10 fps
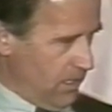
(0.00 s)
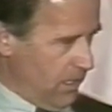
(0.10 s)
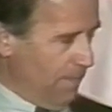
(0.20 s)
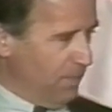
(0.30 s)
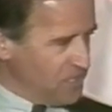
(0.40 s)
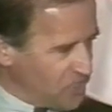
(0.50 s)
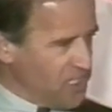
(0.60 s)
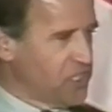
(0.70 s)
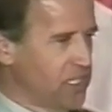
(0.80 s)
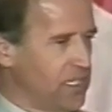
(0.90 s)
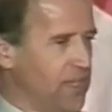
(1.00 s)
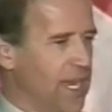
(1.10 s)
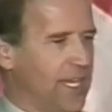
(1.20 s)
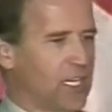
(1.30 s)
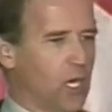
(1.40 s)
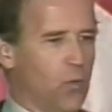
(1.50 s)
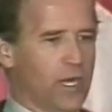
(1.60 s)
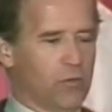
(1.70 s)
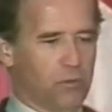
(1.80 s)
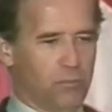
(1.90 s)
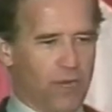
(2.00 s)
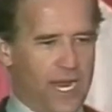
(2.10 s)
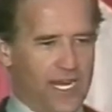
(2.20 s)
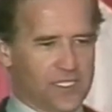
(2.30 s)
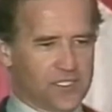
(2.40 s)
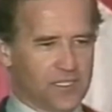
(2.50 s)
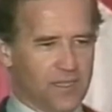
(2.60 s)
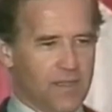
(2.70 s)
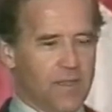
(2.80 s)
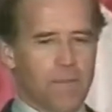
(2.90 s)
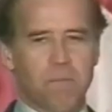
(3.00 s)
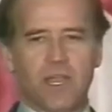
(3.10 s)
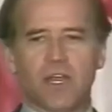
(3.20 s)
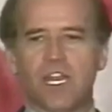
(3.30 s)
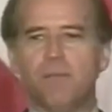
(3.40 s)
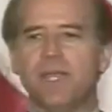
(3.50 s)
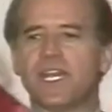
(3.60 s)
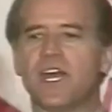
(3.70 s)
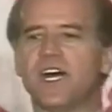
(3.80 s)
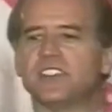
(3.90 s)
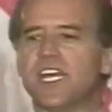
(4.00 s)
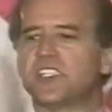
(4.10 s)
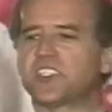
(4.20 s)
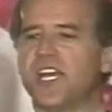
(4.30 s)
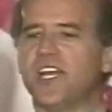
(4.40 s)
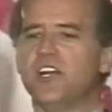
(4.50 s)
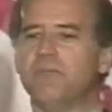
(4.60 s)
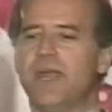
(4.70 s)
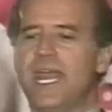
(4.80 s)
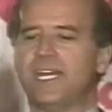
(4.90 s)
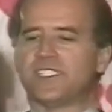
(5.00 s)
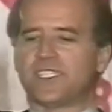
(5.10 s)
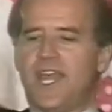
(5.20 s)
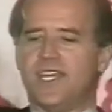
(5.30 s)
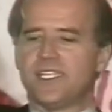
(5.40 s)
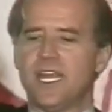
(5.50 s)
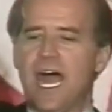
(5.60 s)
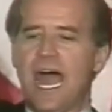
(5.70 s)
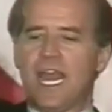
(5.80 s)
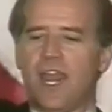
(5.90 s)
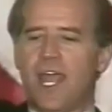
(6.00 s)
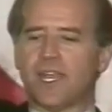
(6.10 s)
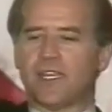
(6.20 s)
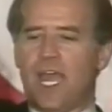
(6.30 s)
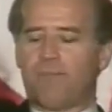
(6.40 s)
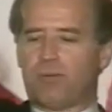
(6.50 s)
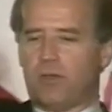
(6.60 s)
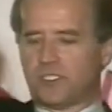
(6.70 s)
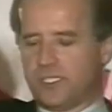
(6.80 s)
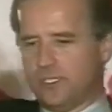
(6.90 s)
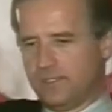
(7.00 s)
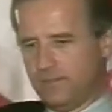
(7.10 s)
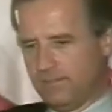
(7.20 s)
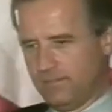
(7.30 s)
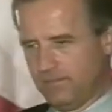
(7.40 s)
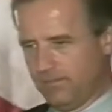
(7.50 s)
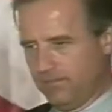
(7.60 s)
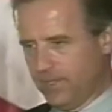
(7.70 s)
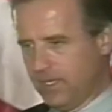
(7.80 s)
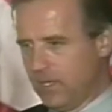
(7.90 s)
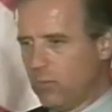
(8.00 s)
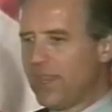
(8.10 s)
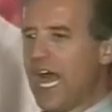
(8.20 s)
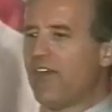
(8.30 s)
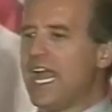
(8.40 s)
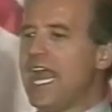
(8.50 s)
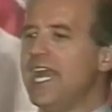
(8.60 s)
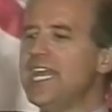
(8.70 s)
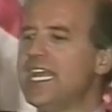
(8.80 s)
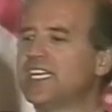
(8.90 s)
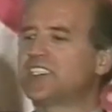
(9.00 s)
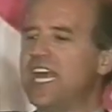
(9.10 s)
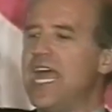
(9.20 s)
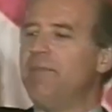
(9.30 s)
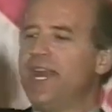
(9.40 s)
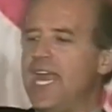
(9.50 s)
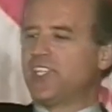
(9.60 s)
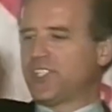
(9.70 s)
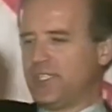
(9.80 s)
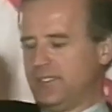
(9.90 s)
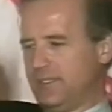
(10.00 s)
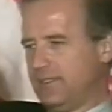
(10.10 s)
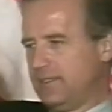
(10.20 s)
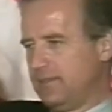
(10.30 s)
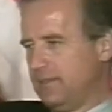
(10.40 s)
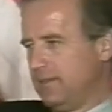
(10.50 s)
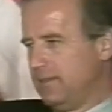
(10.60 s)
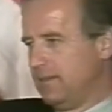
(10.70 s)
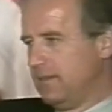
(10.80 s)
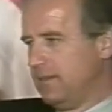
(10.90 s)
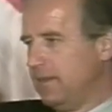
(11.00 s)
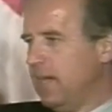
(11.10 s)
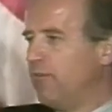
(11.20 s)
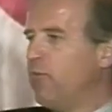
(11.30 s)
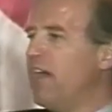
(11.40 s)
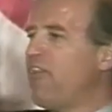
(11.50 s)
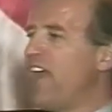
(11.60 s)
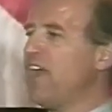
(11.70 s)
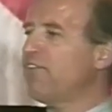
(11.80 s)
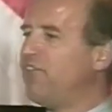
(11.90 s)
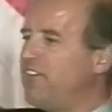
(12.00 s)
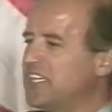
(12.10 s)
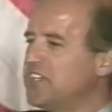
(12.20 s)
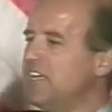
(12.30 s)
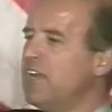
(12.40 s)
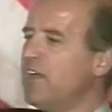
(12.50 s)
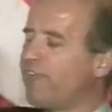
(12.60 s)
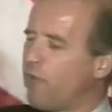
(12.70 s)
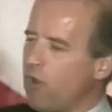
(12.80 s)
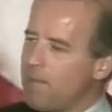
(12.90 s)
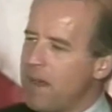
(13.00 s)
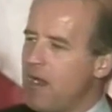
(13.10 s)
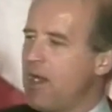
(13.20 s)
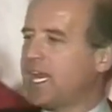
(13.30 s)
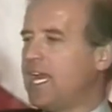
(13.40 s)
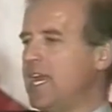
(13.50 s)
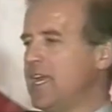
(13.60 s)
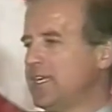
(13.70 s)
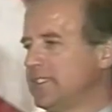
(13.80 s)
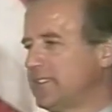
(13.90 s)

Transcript: a position in that co equal branch merely because a single man says, I like that person, without any examination of what their vision for America is